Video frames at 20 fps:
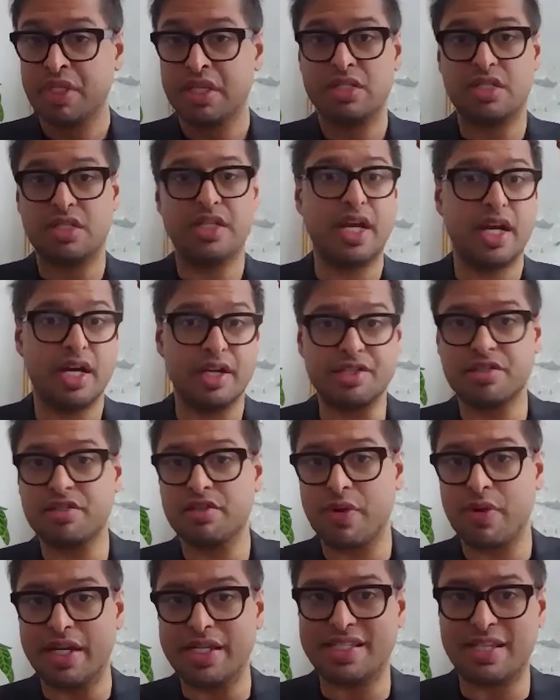So he asks
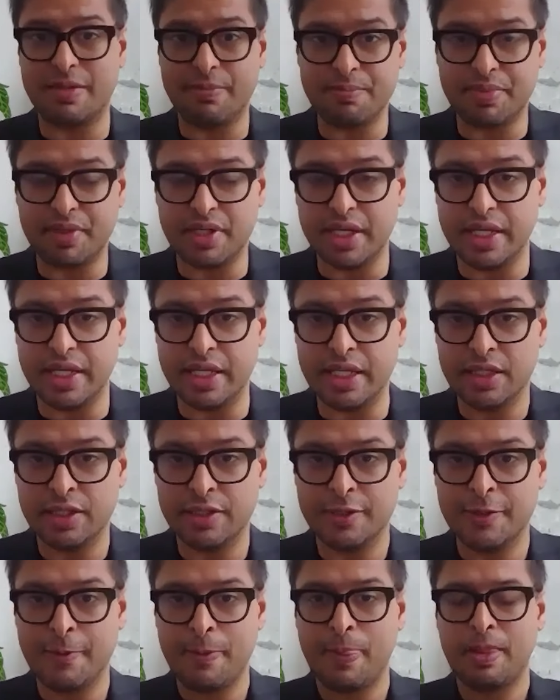quite simply,
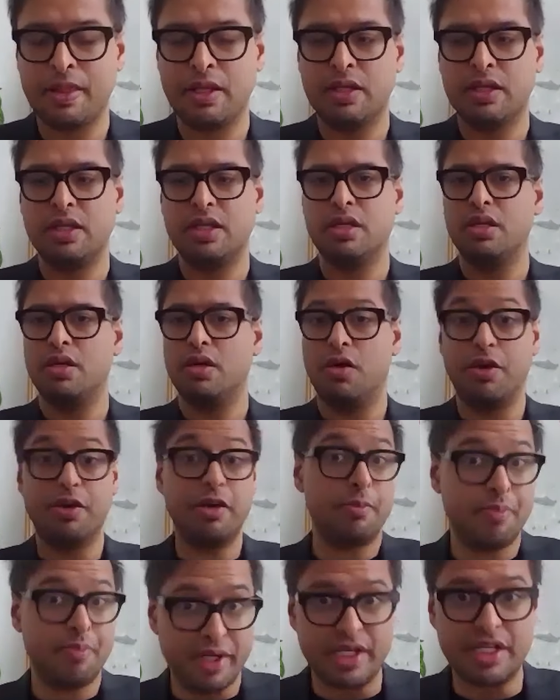on
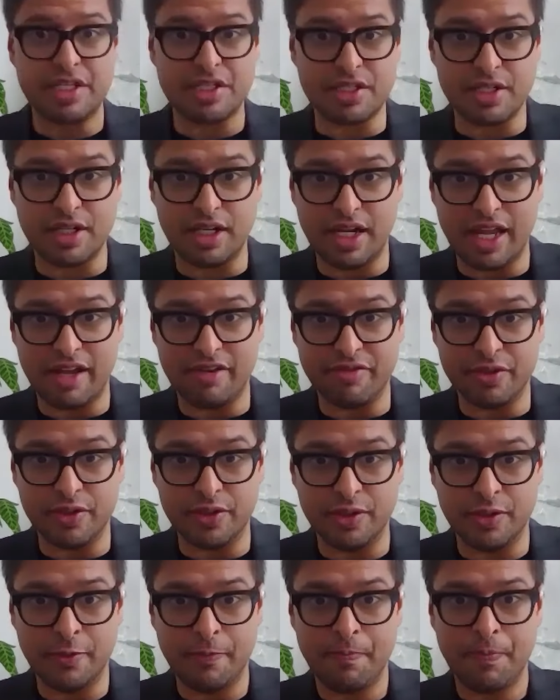a personal
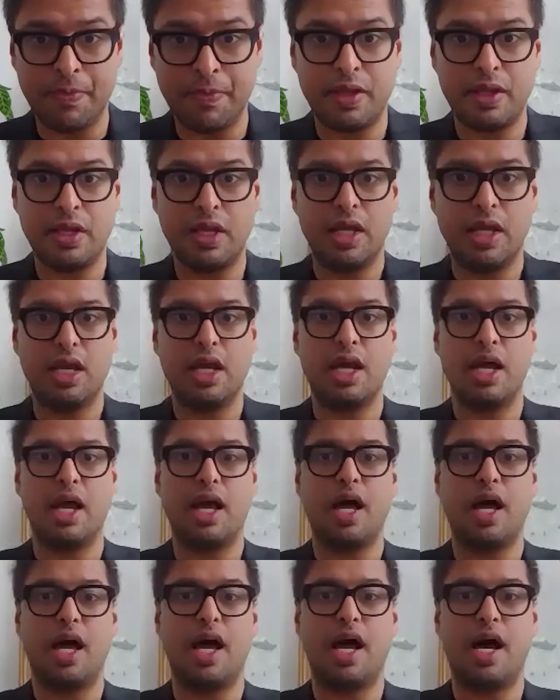level,
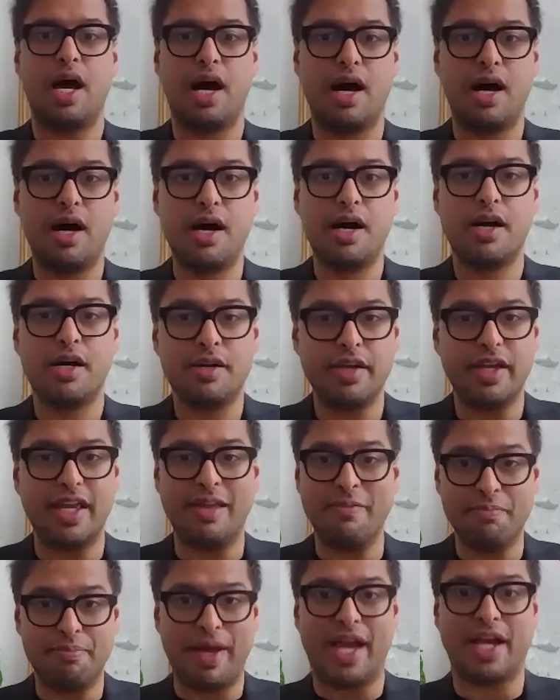are
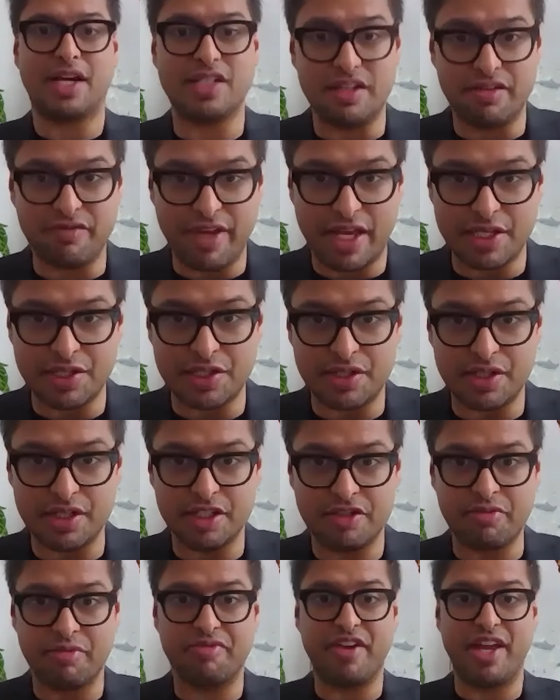impact
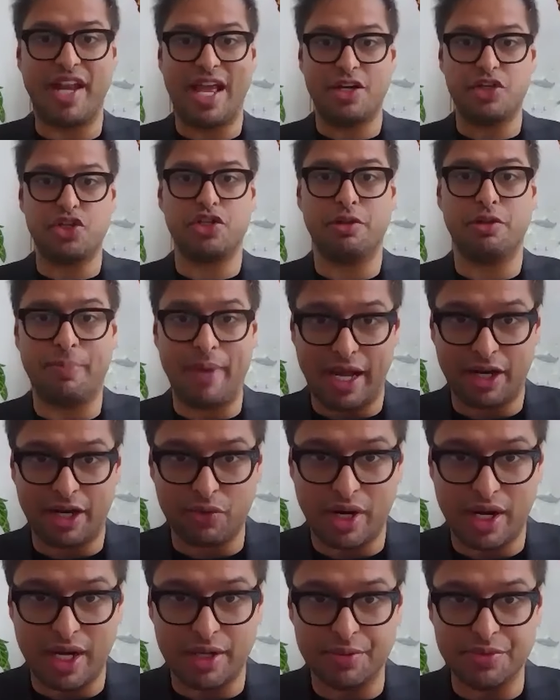investors from financial
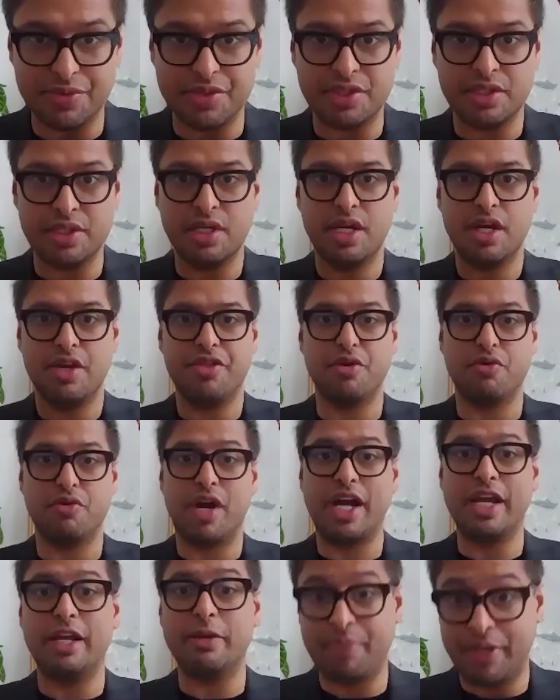backgrounds the
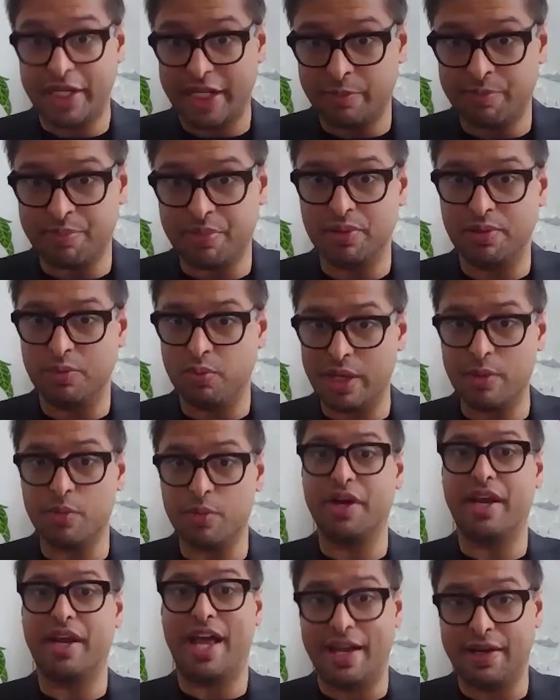right people we
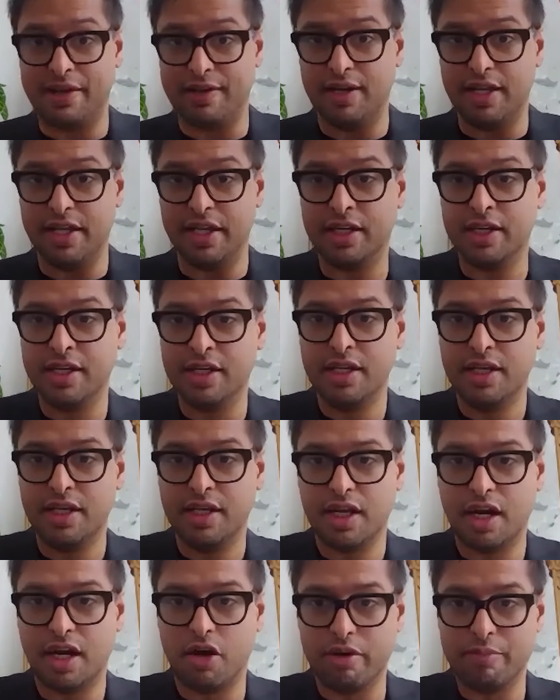want handling
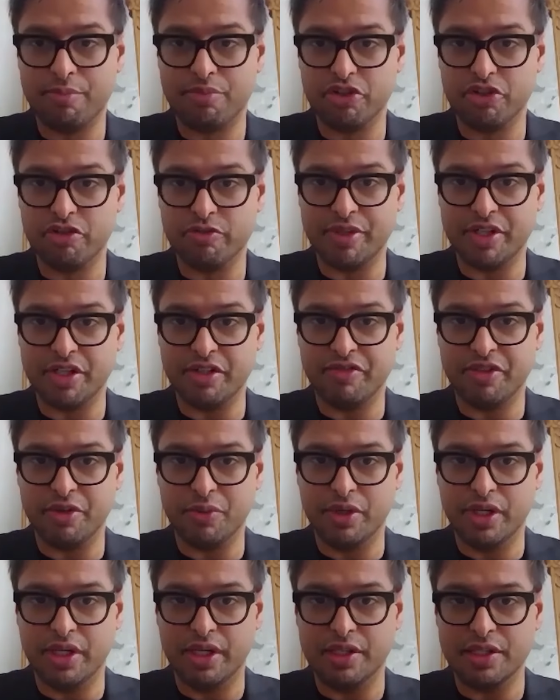our improvement of the
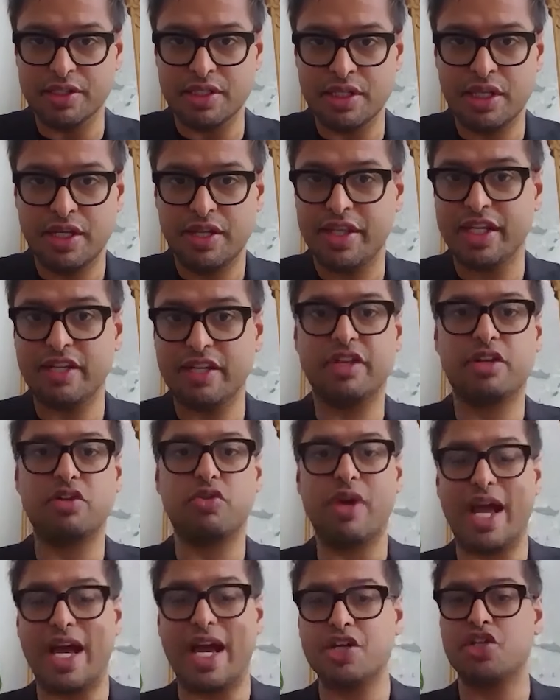world? Think of the
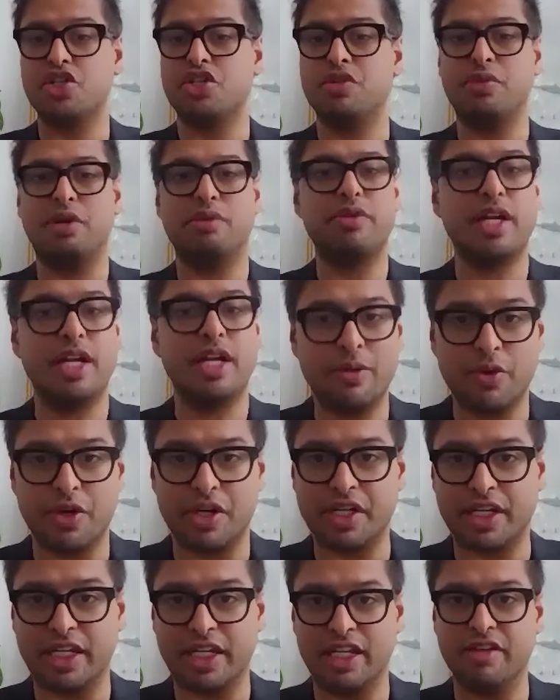crash. Do we really want
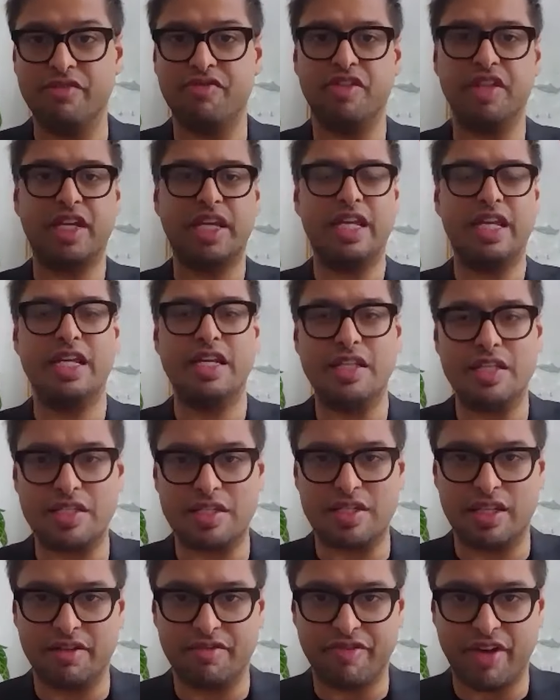to give the keys
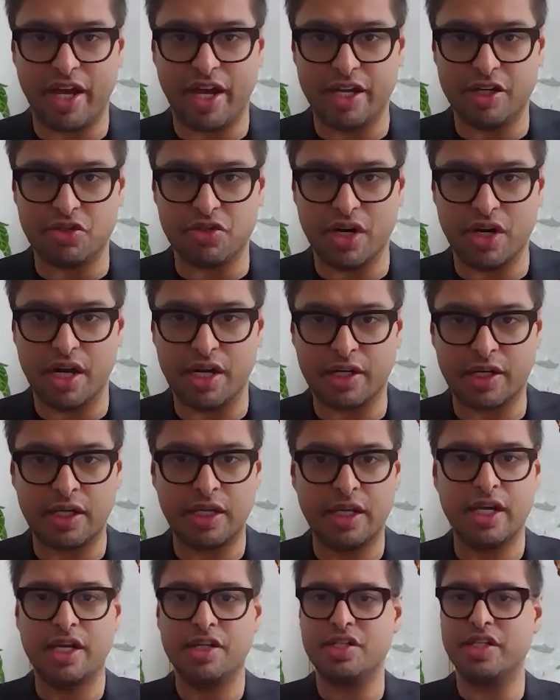to the fire truck
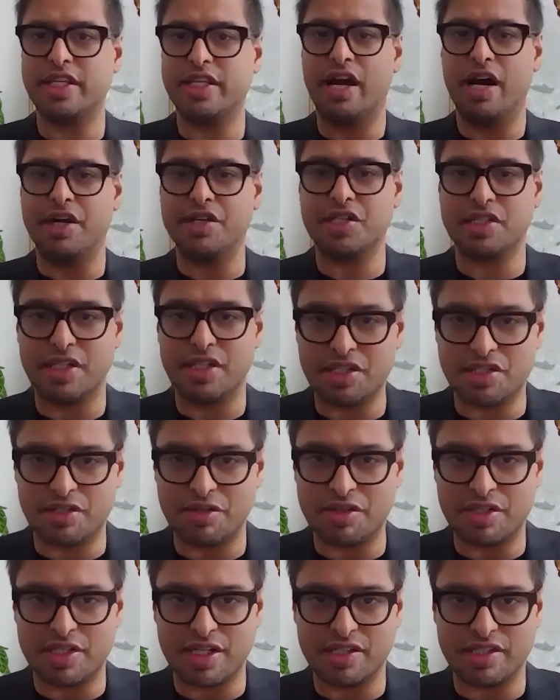to the arsonist
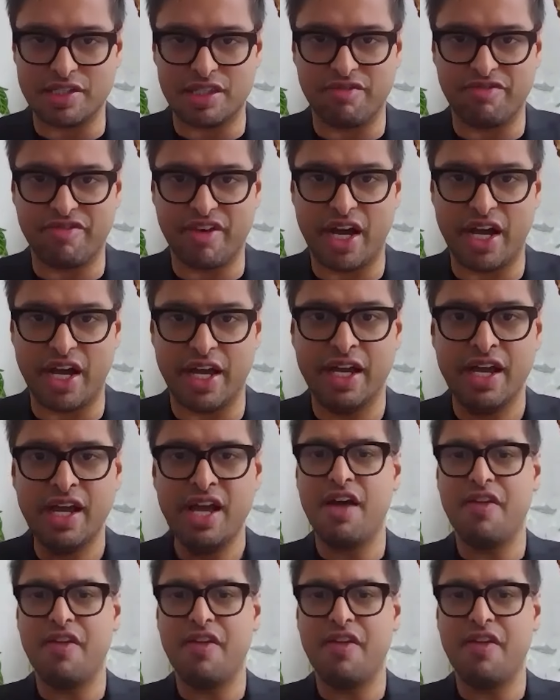who started the fire?